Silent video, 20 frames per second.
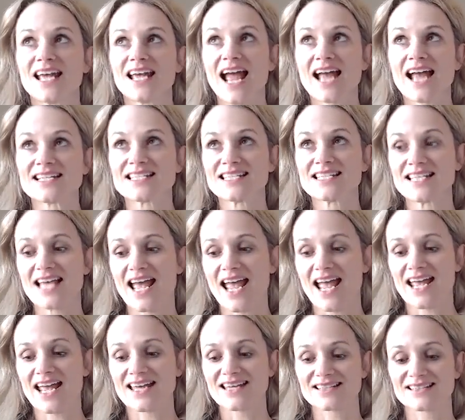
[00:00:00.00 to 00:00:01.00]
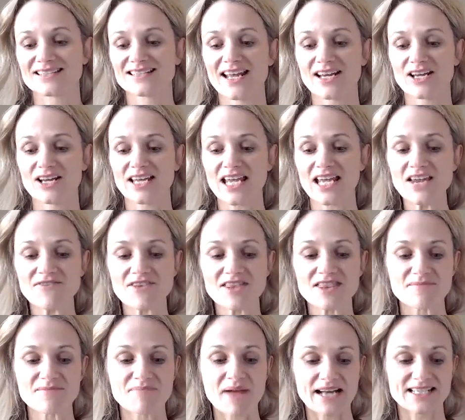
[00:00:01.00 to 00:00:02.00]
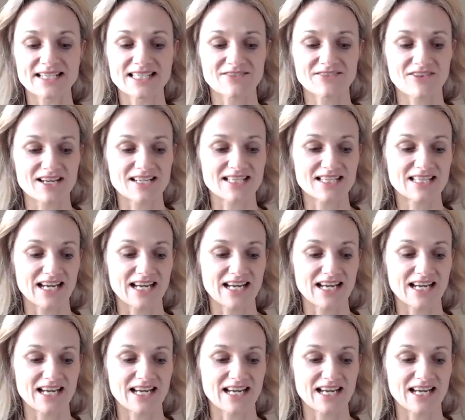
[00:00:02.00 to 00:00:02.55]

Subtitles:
and say, like, even the best of us